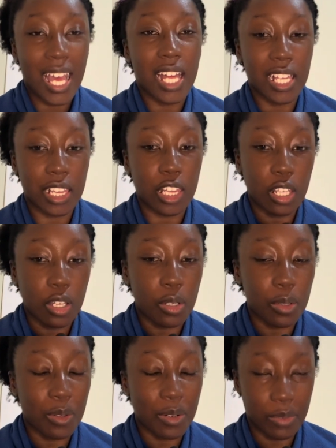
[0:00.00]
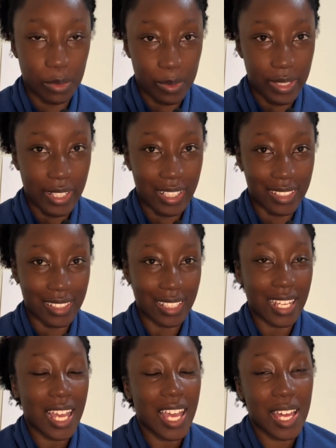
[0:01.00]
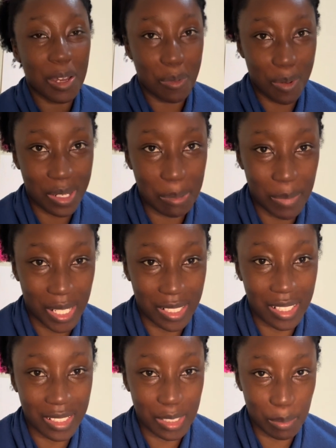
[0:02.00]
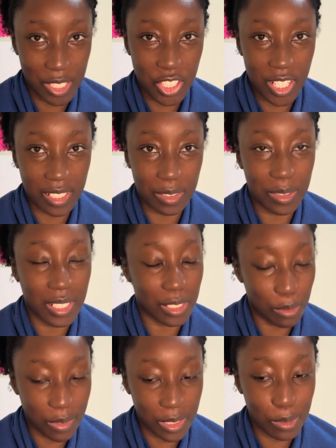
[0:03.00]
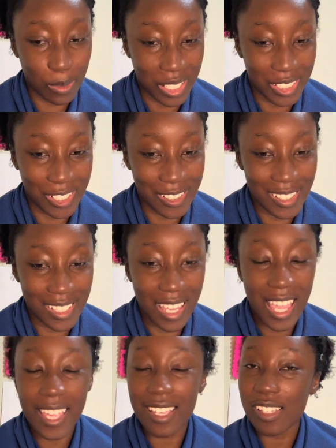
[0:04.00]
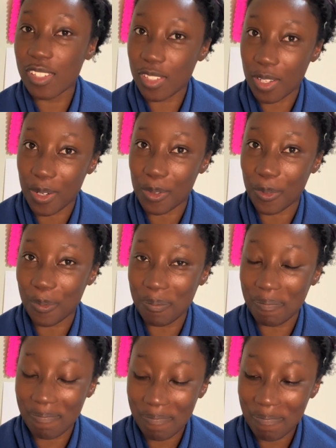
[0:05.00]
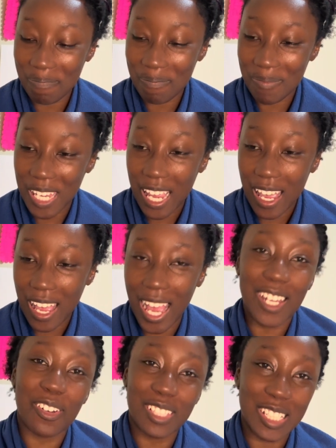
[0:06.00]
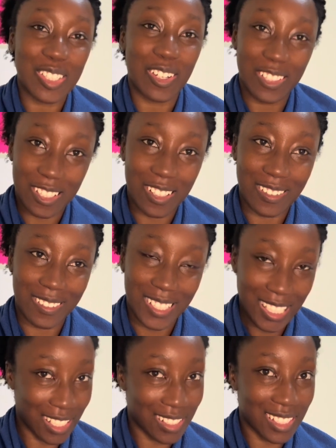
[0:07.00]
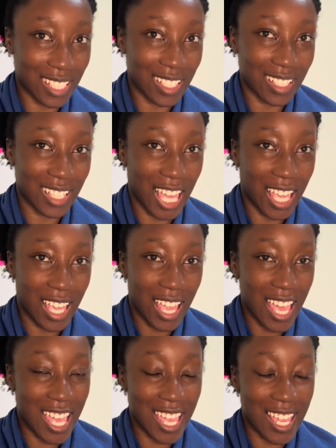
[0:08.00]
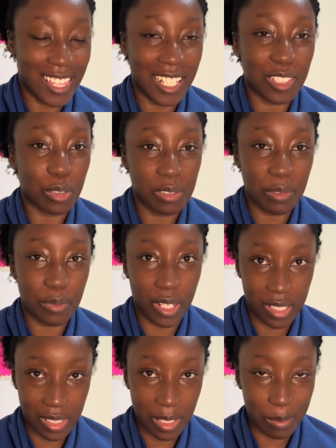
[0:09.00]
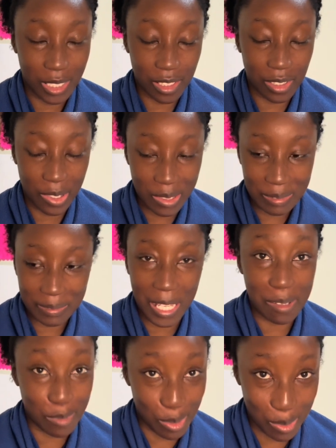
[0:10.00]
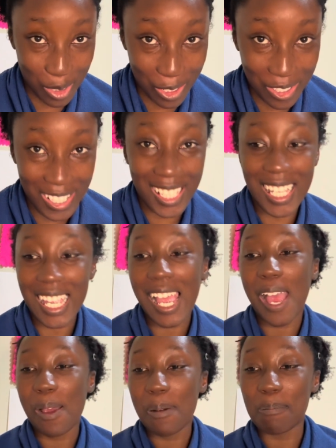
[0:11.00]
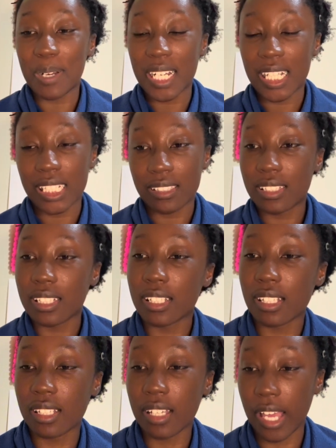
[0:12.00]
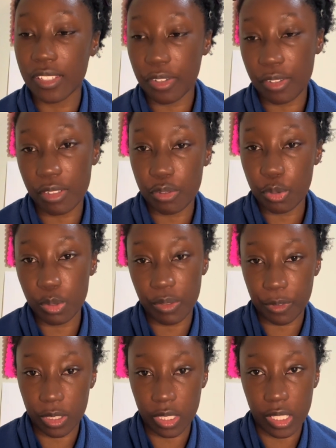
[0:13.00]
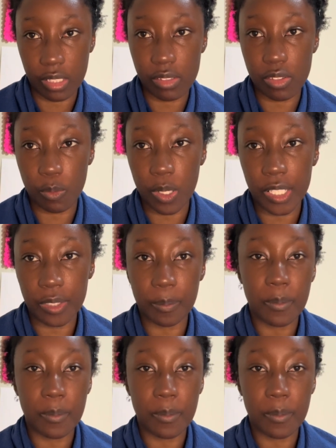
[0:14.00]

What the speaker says: Hello everyone, welcome back to my channel. Hello fellow writers. So I already started on the next thing and I totally forgot to update y'all. I'm so sorry, but I started on two different things. One,